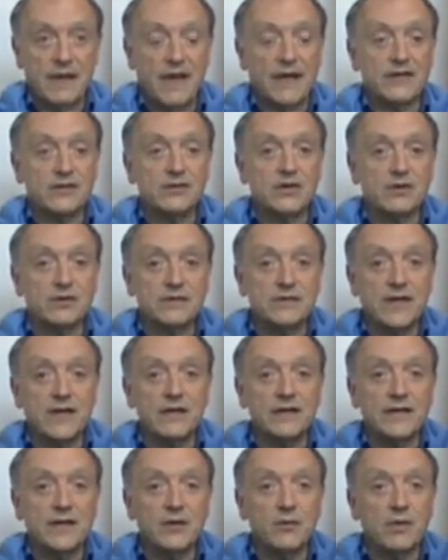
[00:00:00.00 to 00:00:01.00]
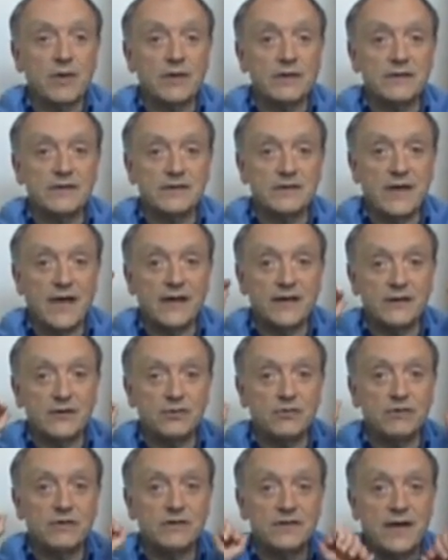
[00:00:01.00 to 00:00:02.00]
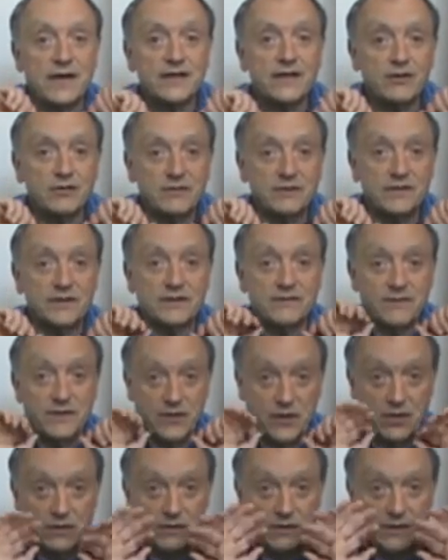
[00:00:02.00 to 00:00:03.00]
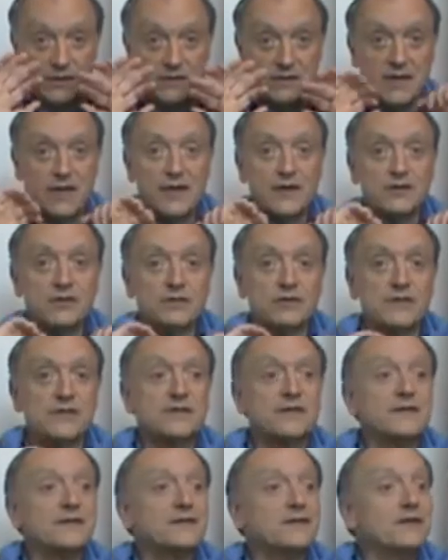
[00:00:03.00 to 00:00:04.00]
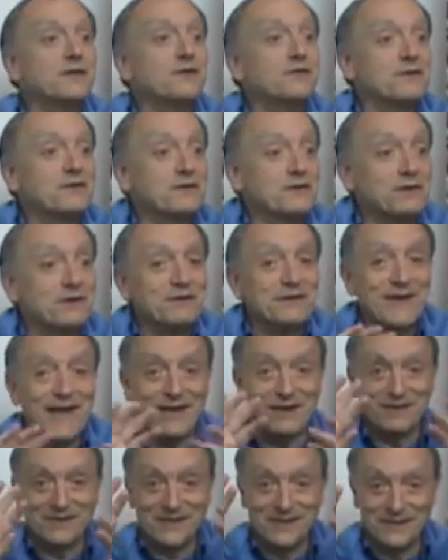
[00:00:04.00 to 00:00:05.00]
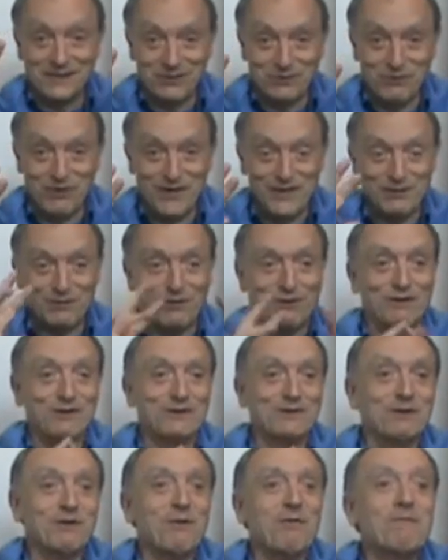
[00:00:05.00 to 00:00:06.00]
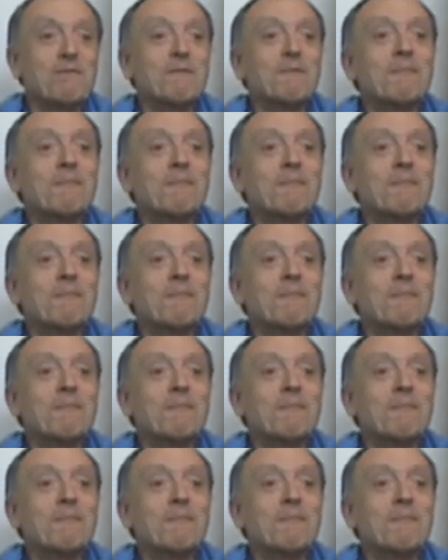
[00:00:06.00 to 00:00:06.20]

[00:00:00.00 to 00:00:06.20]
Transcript: And so suddenly we decided, due to technical difficulties, to discontinue the surtitles at the dress rehearsal.